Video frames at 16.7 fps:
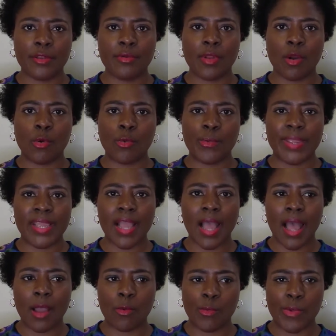you know we
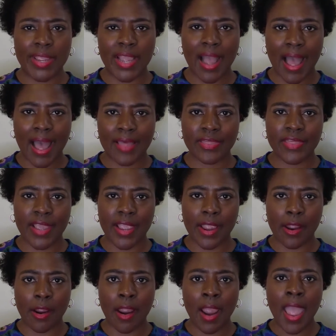got we got
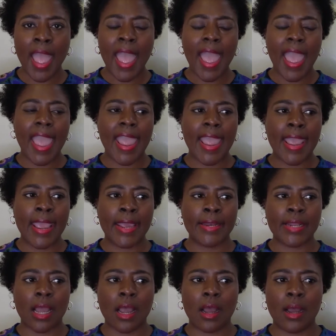there
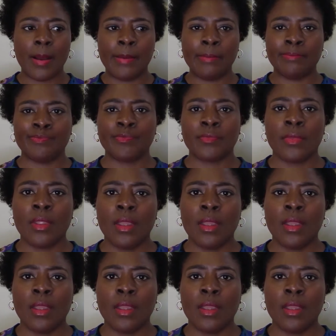and um